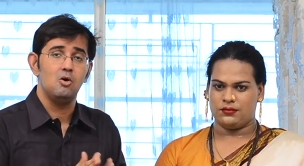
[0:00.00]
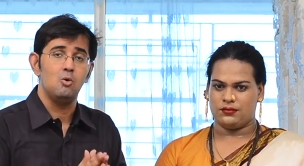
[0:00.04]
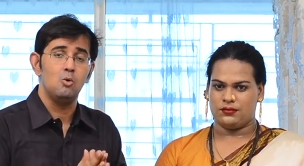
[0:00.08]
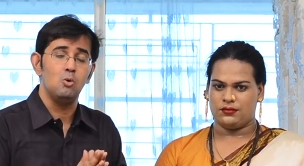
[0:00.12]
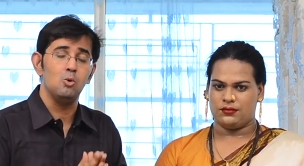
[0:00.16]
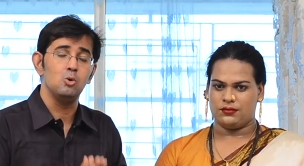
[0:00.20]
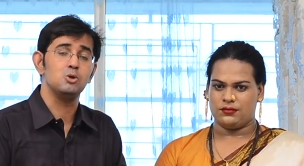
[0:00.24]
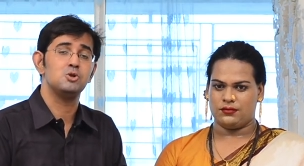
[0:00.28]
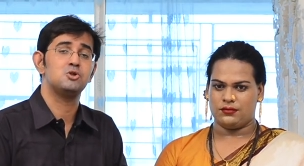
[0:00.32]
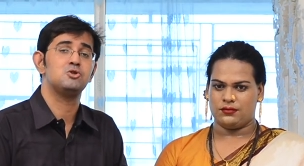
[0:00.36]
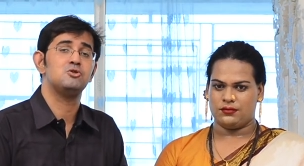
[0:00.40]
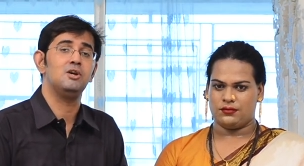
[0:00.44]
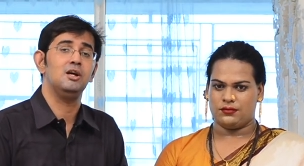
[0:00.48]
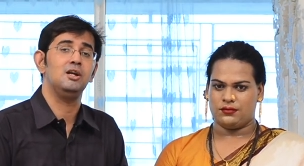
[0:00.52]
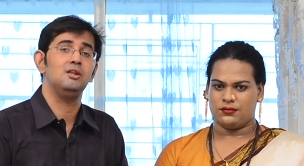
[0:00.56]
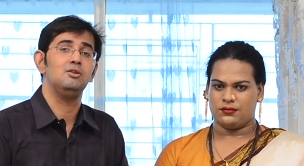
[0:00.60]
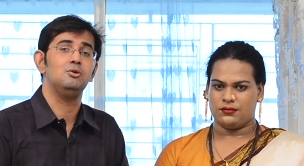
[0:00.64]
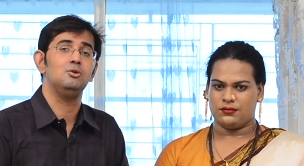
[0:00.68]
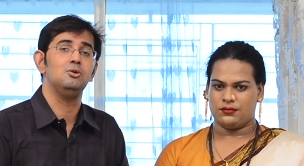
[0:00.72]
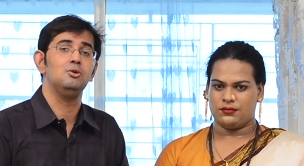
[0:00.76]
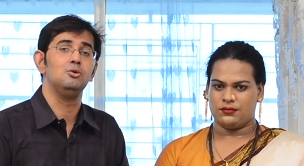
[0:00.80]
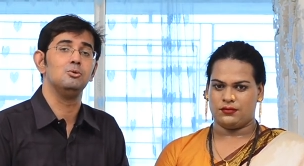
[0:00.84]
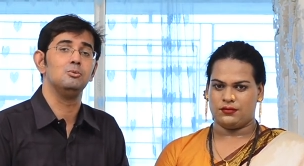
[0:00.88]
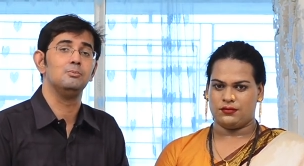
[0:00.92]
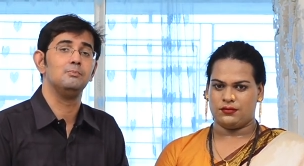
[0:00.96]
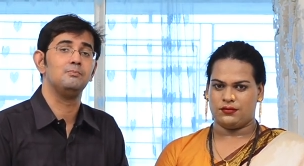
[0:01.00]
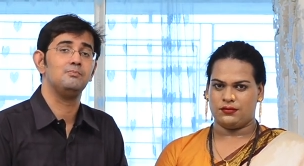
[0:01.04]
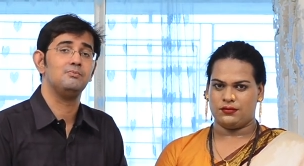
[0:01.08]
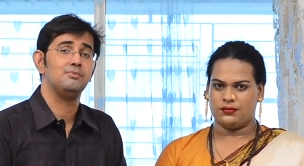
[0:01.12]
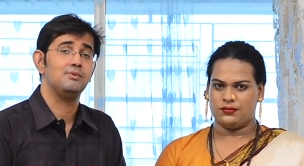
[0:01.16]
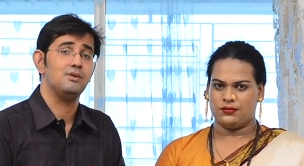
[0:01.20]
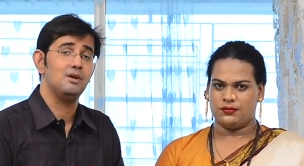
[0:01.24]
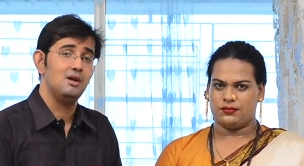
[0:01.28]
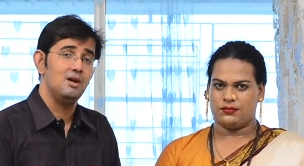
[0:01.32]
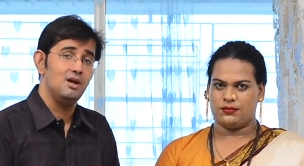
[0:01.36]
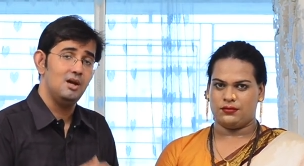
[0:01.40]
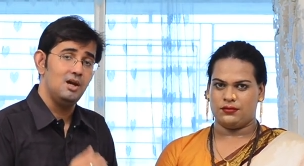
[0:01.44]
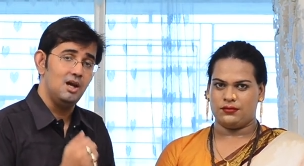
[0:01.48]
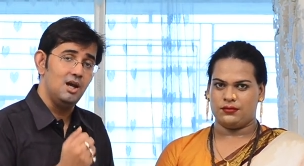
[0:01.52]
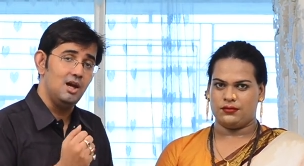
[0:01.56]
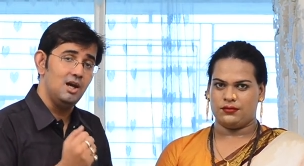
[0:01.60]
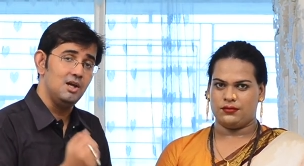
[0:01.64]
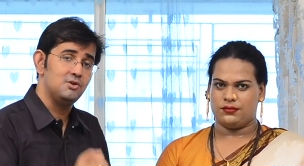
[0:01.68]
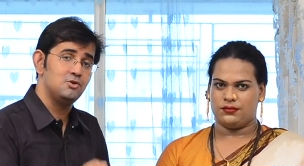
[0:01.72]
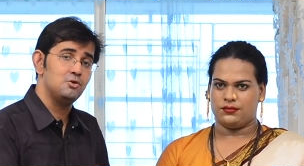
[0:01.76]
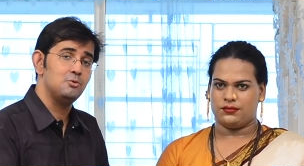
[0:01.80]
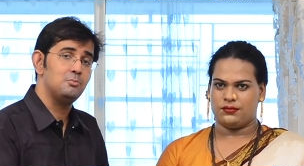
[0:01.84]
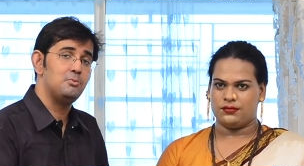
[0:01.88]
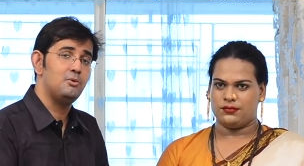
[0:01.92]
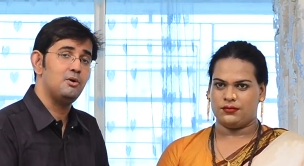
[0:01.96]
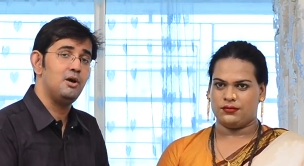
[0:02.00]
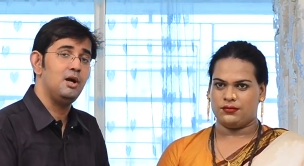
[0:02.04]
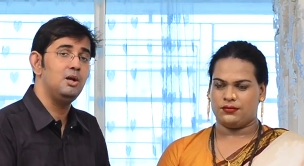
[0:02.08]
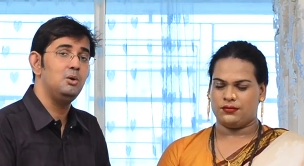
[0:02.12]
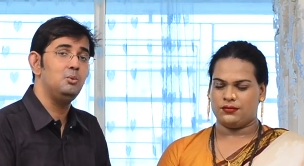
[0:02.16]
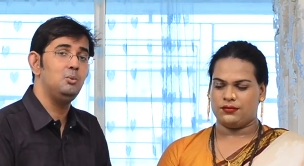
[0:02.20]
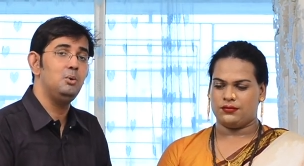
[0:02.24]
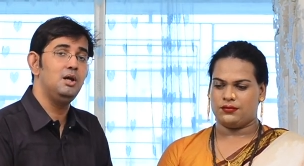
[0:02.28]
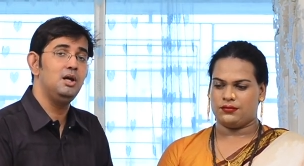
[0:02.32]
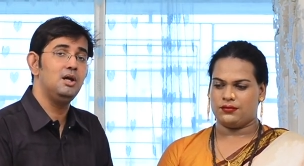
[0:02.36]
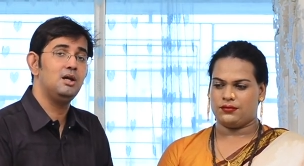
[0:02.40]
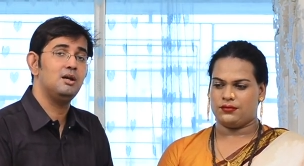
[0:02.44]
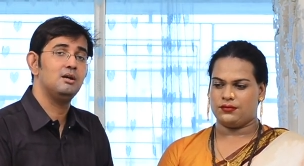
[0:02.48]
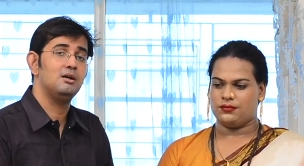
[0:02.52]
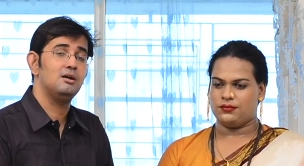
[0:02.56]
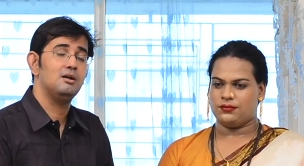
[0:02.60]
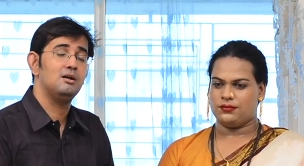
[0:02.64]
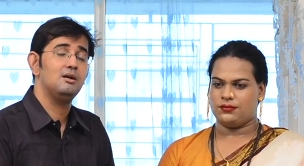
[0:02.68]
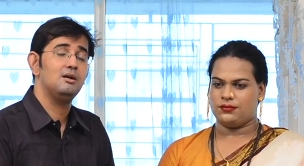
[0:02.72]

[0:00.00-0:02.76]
Speaker 1: All strength to you. It's a Pride Week.